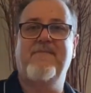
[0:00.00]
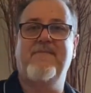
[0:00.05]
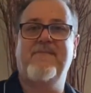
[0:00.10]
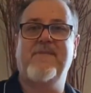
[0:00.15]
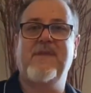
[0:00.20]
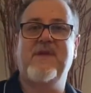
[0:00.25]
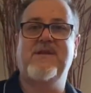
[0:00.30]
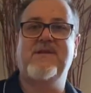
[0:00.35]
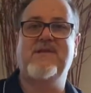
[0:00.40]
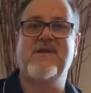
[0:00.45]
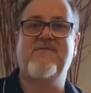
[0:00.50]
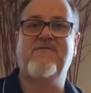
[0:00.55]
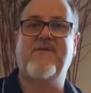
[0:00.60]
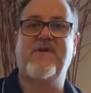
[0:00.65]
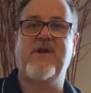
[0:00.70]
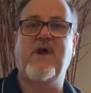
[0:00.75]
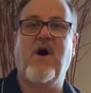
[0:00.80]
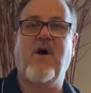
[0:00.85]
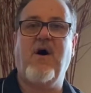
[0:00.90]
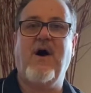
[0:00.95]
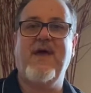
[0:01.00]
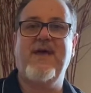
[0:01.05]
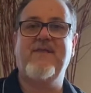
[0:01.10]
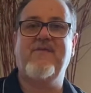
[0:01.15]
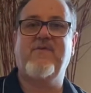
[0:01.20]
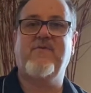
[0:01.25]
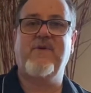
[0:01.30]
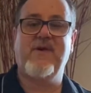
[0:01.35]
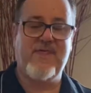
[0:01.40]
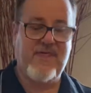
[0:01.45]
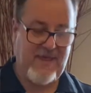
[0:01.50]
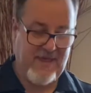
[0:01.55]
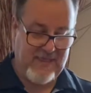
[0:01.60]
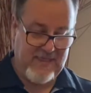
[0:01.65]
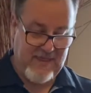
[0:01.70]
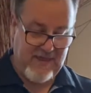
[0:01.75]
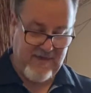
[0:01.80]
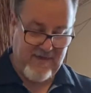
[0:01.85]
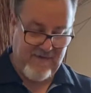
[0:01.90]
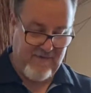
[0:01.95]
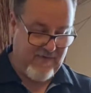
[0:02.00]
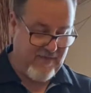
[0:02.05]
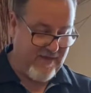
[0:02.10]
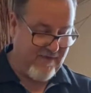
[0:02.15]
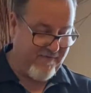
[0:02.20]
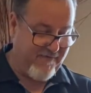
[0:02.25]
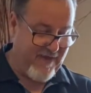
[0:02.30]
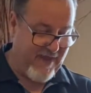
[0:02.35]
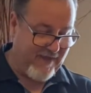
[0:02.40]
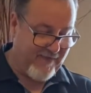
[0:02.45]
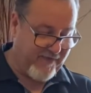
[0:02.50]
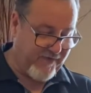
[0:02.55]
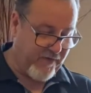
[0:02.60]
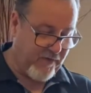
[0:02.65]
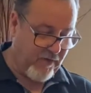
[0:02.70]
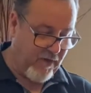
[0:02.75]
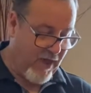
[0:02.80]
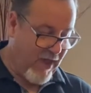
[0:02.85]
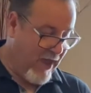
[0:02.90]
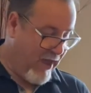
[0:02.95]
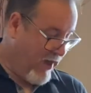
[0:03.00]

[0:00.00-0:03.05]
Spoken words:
different heights within the vessel.